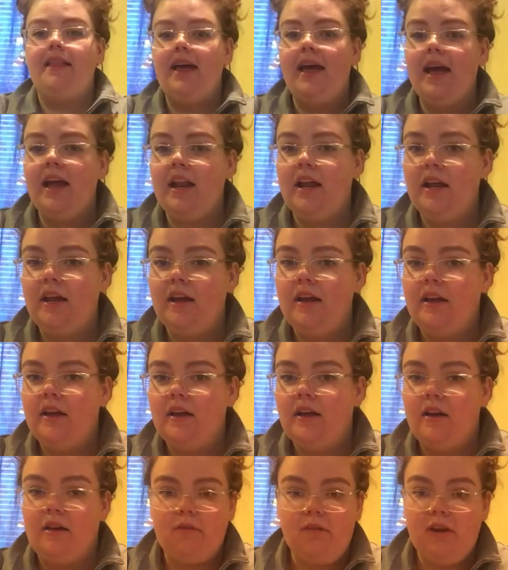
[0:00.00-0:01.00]
that
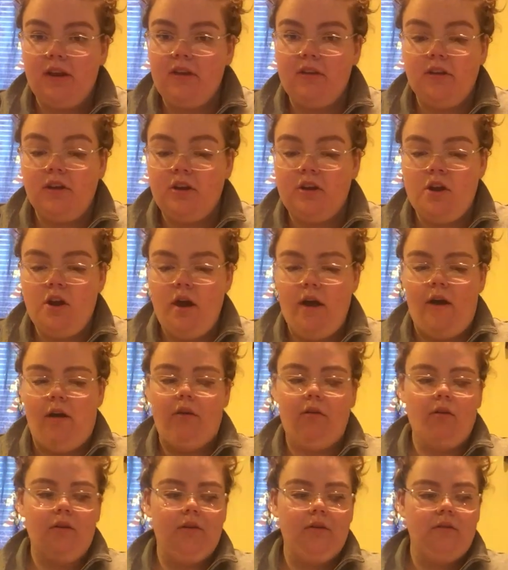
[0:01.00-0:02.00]
regularly?
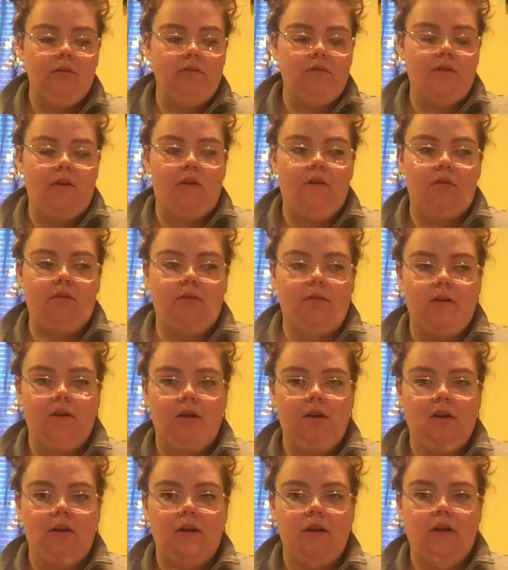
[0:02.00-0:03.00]
No. So
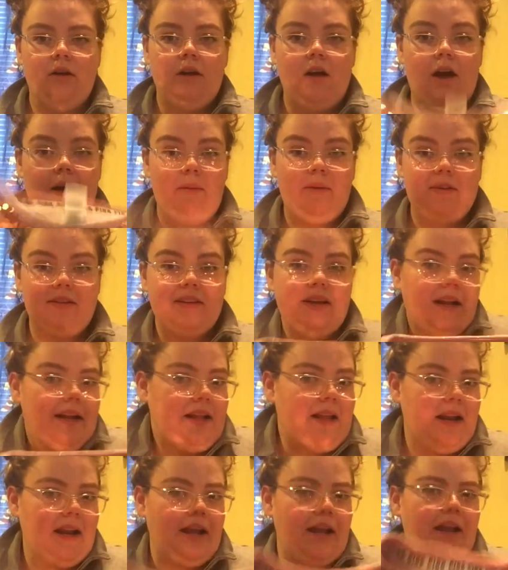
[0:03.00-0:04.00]
I'm
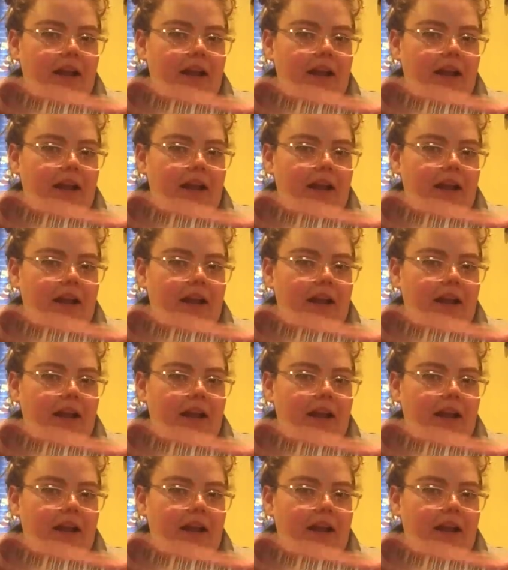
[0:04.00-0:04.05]
excited that I